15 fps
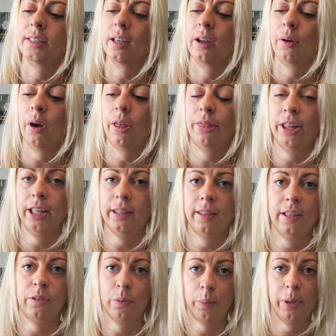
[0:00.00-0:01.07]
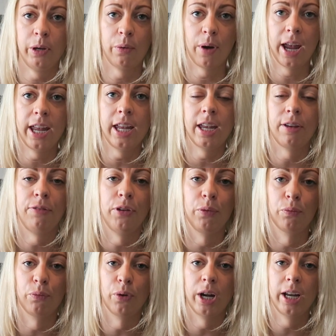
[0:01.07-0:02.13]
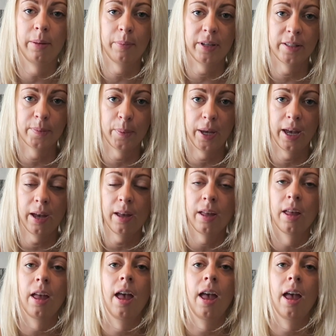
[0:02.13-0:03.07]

So I think this would be great if you really miss beer.